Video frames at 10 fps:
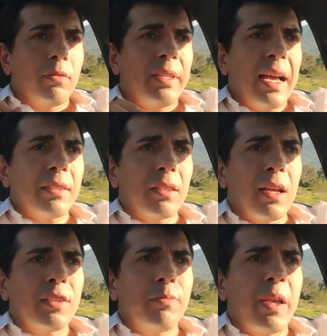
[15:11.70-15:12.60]

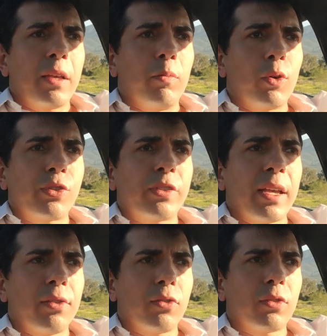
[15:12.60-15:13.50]
Teslas make more
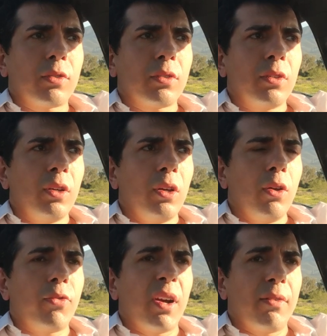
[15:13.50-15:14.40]
sense
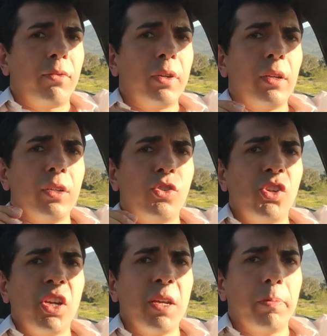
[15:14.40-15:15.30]
if you have really
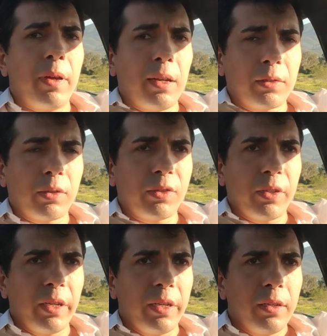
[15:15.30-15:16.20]
cheap
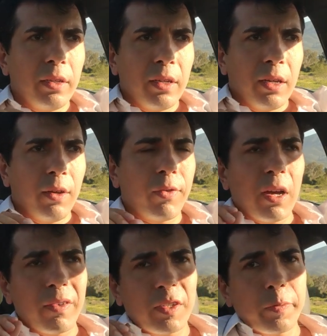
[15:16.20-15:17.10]
electricity. If you
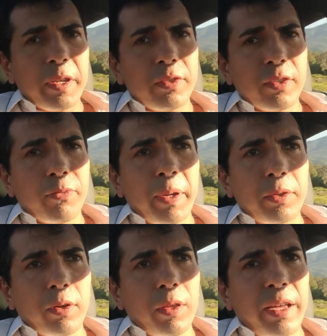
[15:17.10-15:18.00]
have expensive
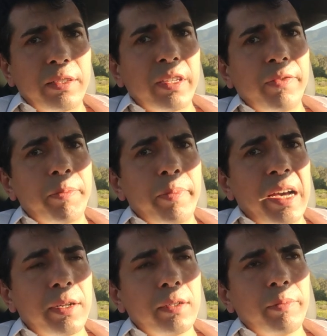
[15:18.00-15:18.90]
petrol, that's even
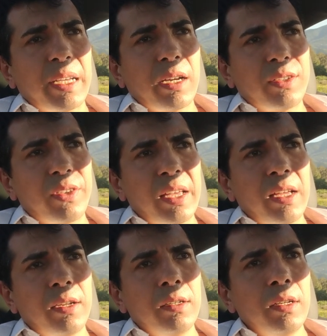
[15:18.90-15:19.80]
better, because
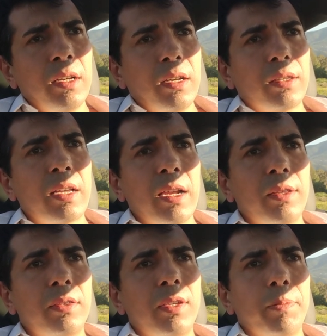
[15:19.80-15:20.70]
then it kind
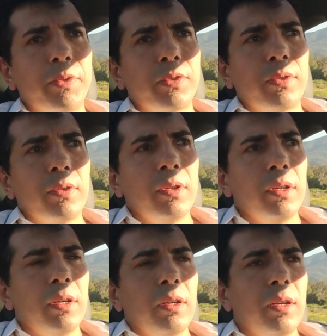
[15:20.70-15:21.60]
of tips
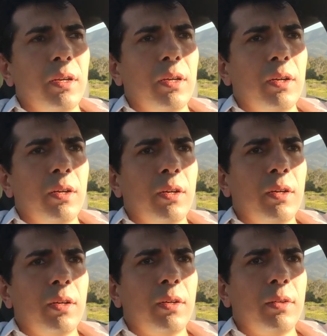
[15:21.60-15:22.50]

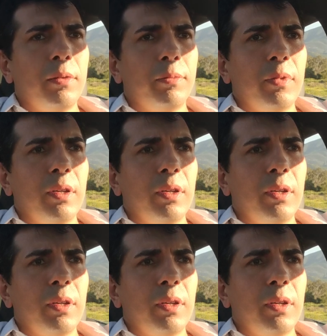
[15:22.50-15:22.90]
the